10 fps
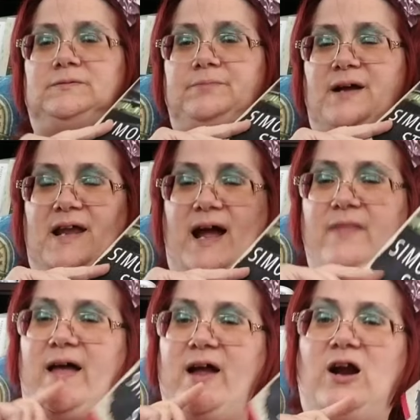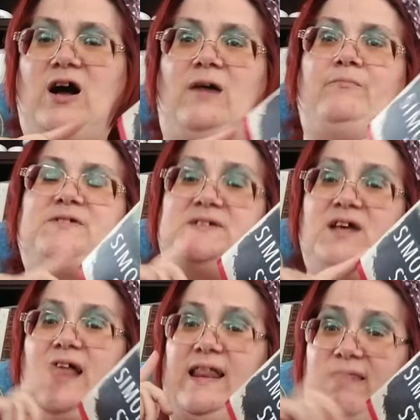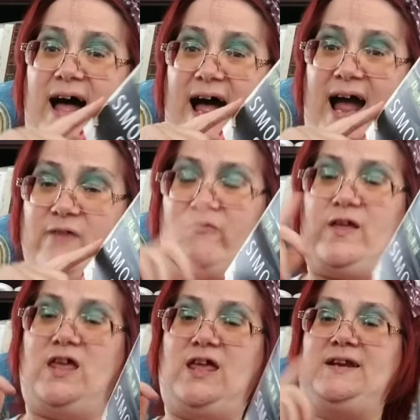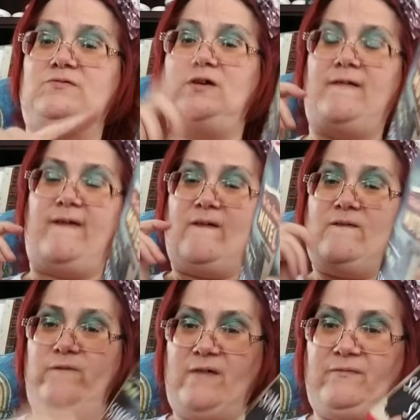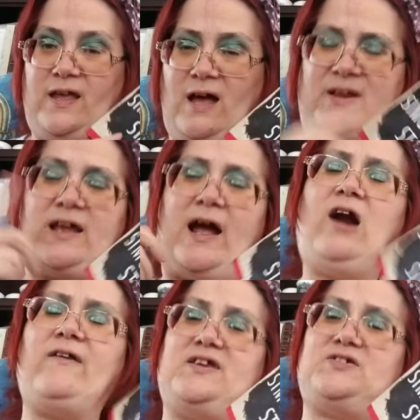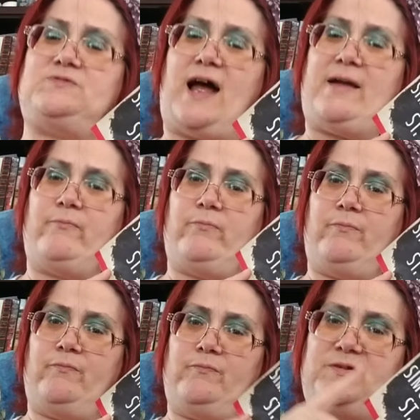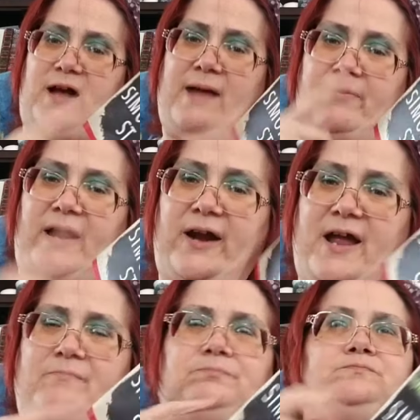but yeah, they're, um, still alive in Vivian, I mean, Carly's time, time period.